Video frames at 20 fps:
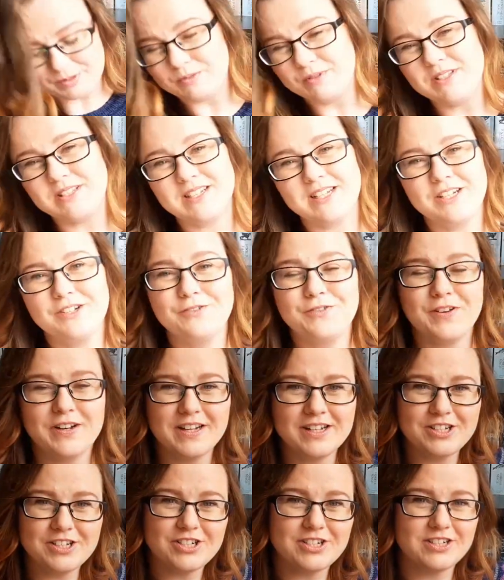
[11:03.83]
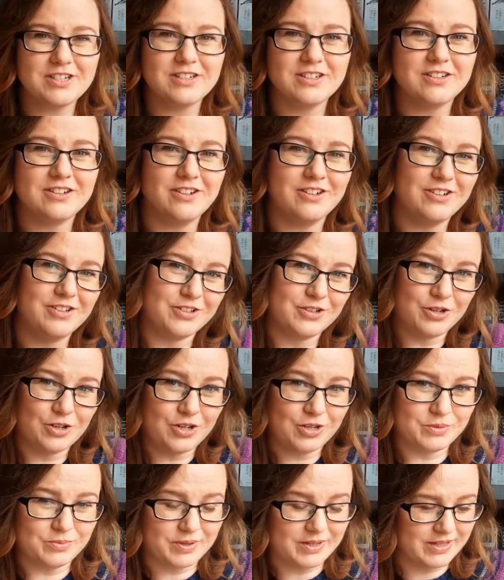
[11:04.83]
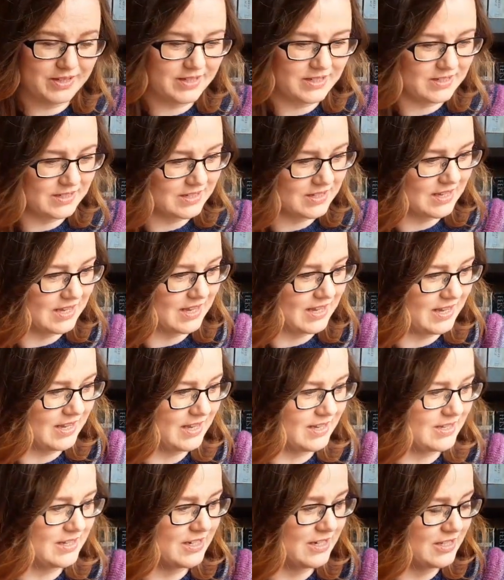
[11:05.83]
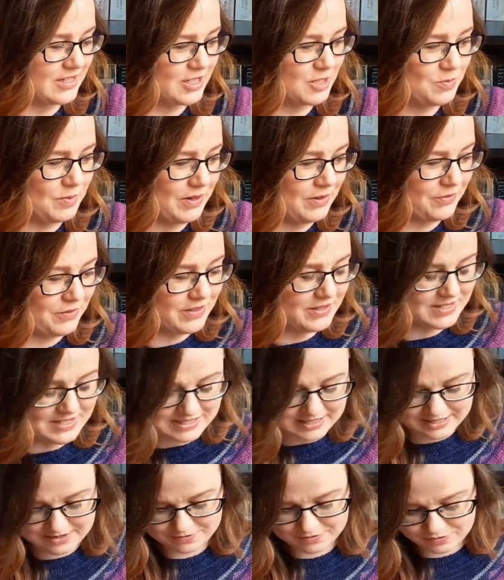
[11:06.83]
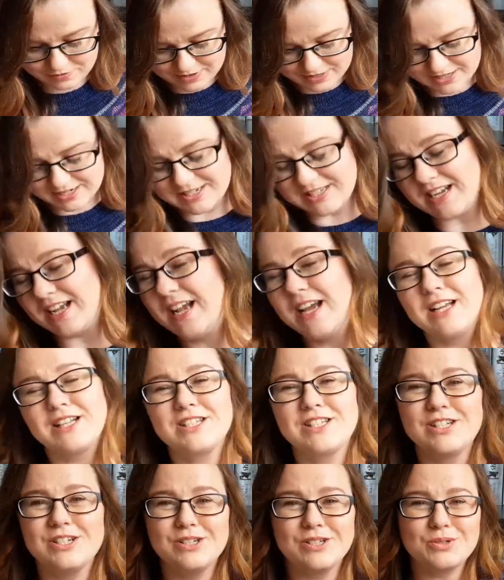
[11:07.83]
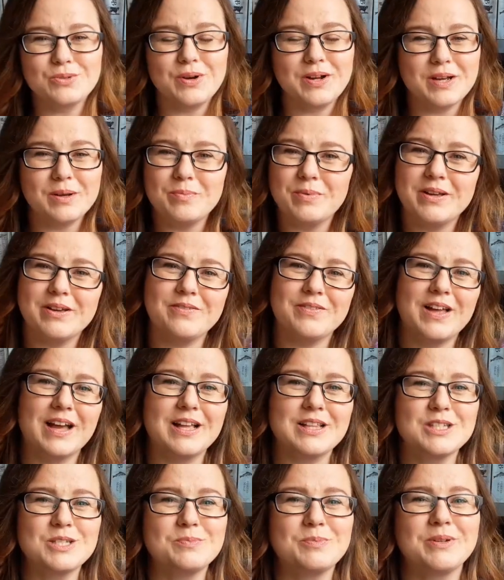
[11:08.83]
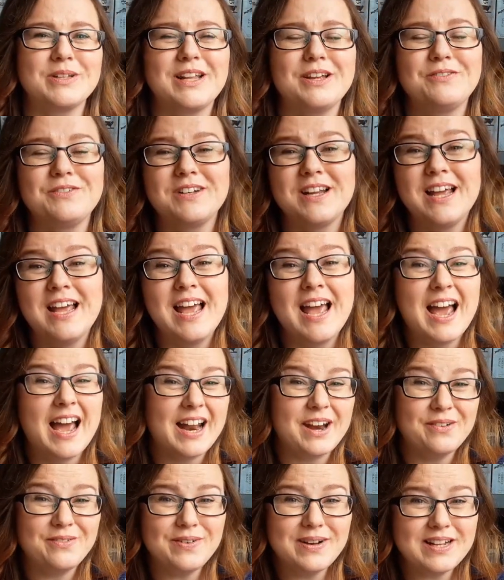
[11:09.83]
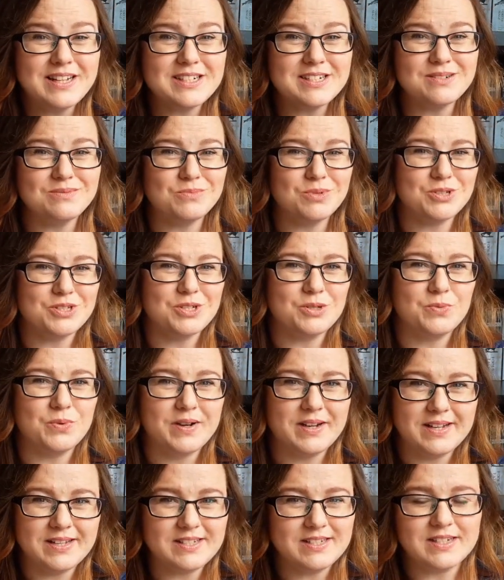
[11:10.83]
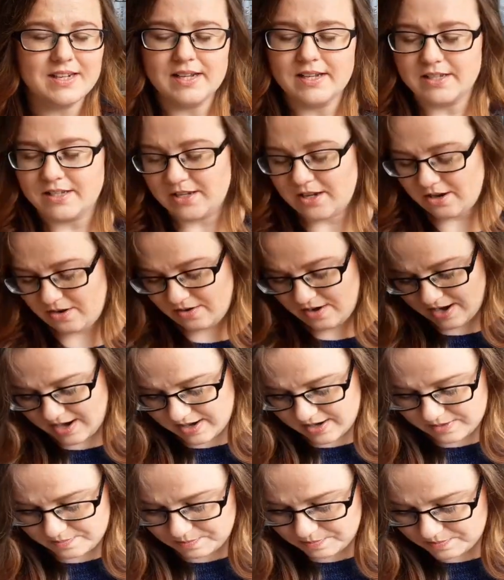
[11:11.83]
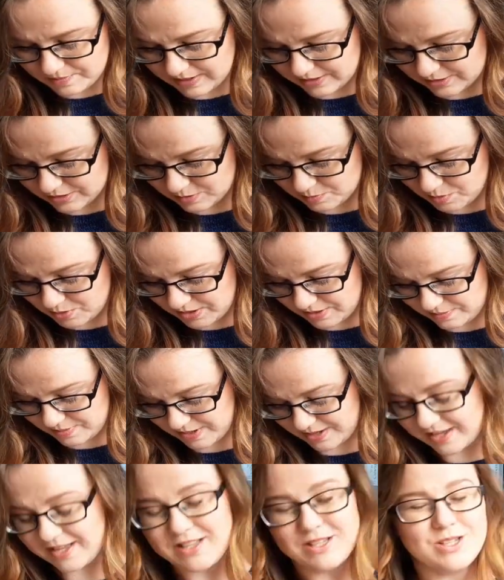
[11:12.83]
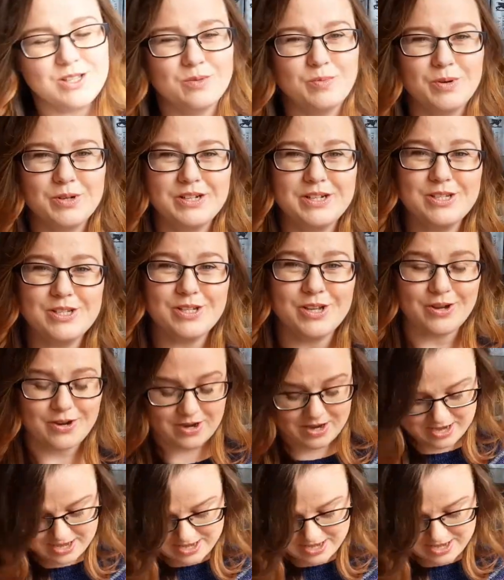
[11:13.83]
once I'd finished all the colour work and I'd split for the sleeves, realised I had still quite a bit of the hand spun left, and I really didn't want to waste it, so I just put it back into the body. So